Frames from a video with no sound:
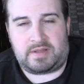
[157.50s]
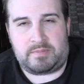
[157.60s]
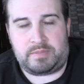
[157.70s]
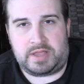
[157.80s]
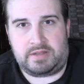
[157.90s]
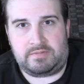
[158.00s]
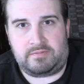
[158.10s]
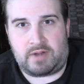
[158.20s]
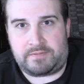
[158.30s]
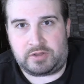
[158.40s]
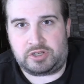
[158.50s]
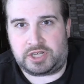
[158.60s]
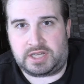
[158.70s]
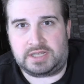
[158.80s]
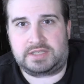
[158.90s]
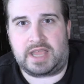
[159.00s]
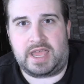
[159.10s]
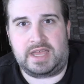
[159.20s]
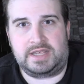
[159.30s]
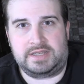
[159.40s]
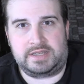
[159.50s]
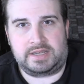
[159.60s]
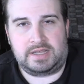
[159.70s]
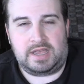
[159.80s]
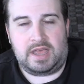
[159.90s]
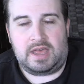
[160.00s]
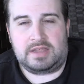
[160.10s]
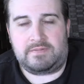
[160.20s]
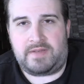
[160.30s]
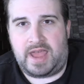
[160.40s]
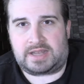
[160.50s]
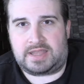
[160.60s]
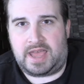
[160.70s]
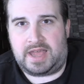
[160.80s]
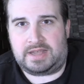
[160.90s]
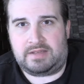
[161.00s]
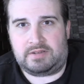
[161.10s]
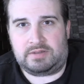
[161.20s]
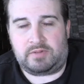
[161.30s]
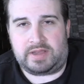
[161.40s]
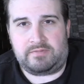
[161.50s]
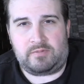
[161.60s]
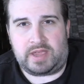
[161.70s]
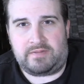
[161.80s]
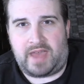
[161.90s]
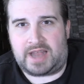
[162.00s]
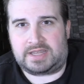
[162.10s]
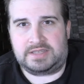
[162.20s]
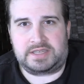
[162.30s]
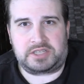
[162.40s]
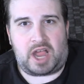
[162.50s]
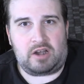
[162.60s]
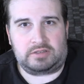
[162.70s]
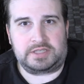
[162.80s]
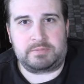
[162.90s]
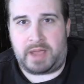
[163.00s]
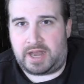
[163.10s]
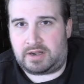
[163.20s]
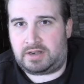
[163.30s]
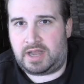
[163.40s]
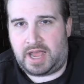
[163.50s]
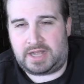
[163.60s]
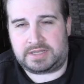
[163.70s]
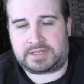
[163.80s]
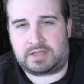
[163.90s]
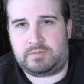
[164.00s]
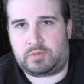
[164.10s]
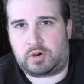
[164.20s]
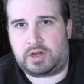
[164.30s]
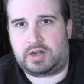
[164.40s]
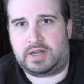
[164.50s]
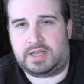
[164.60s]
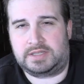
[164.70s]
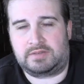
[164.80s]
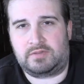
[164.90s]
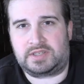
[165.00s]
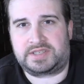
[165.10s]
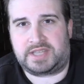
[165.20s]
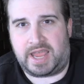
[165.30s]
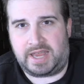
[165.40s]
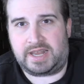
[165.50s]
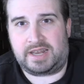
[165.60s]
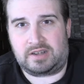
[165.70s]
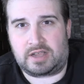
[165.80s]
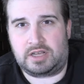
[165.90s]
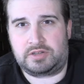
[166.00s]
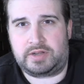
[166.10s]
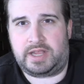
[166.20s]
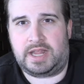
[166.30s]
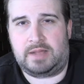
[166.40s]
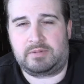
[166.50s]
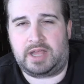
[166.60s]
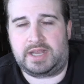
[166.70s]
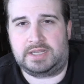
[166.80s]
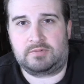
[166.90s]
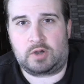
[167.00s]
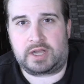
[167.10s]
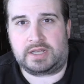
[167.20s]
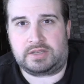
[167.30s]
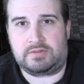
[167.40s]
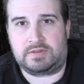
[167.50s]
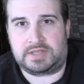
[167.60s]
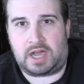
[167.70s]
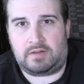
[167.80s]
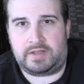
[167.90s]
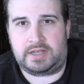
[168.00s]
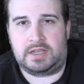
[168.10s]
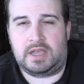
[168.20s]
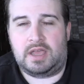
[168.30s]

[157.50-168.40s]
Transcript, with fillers: been refugees and the fact that we we've acted in such a heartless manner on the southern border is a real stain on our country and I'm glad he's working to resolve it.